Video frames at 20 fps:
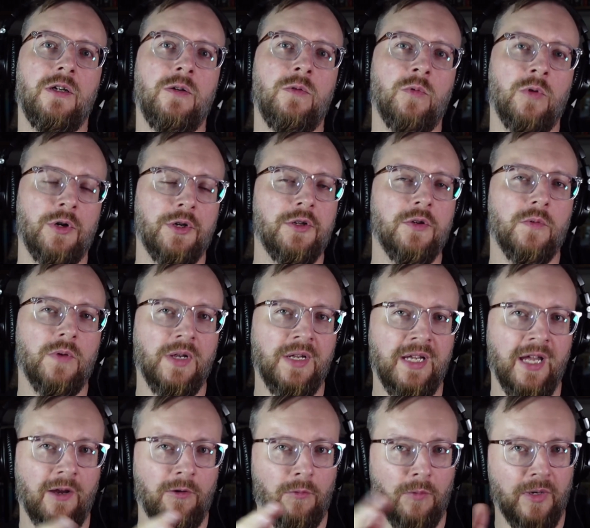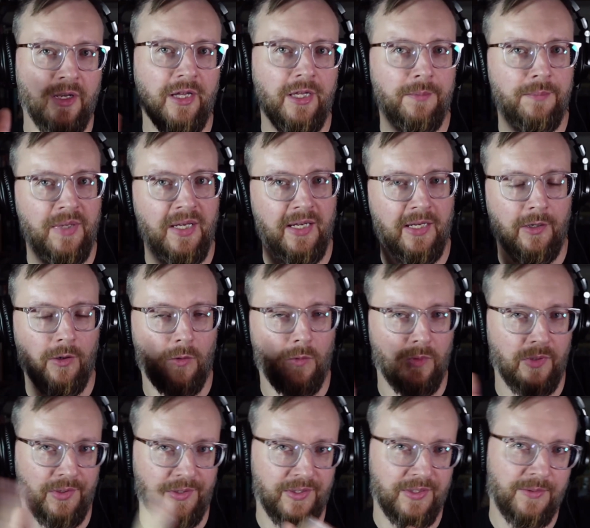where you can get really big or
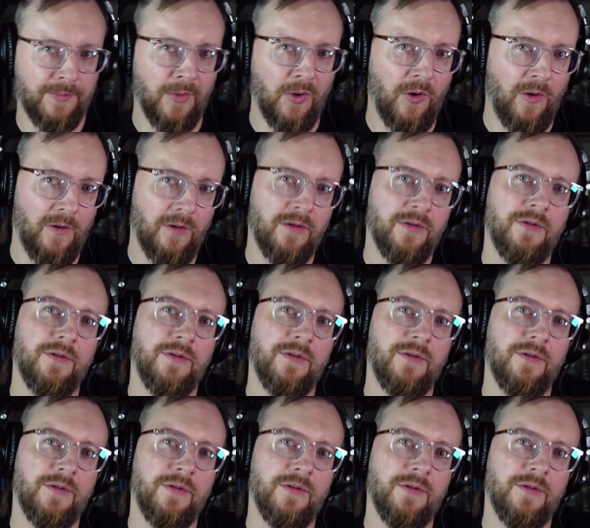really small.